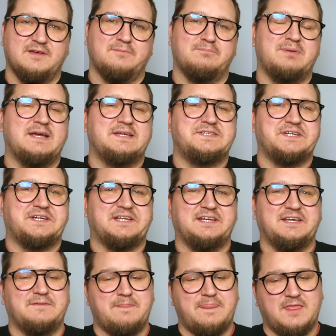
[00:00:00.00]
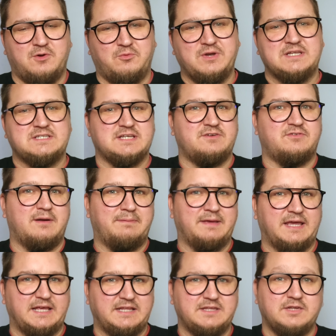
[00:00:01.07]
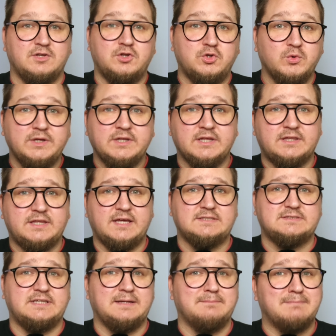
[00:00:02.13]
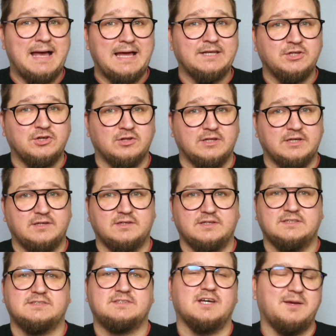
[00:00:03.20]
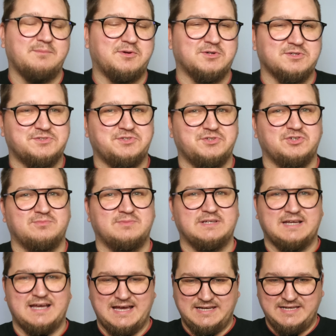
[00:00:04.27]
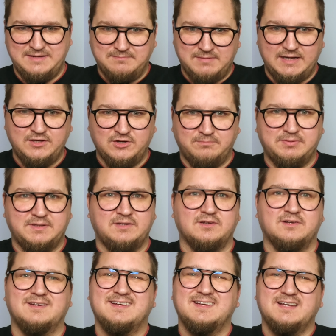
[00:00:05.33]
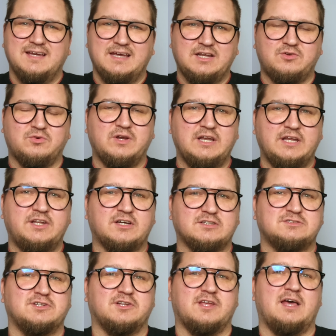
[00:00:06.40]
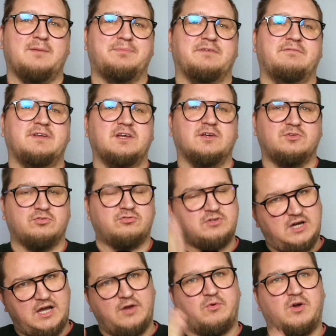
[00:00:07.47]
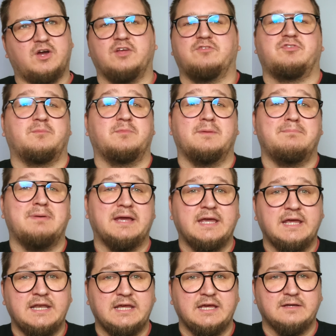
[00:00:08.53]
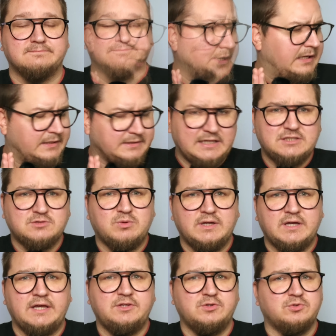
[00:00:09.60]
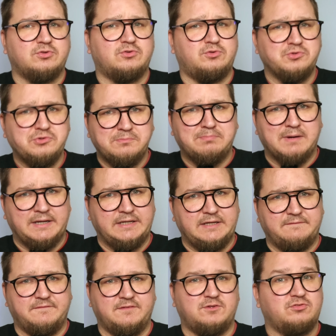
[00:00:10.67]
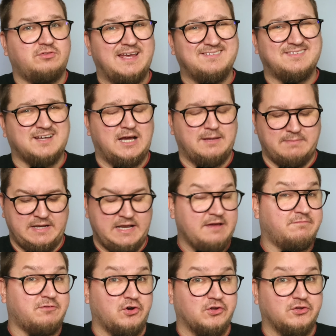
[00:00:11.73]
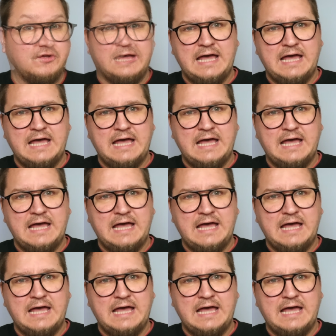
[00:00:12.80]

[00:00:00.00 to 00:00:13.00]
Basically, rinse and repeat. Doing the testing manually is time-consuming, and in my opinion, it really does not help the video to skyrocket from the beginning. That's why I use TubeBuddy, to save time and effort.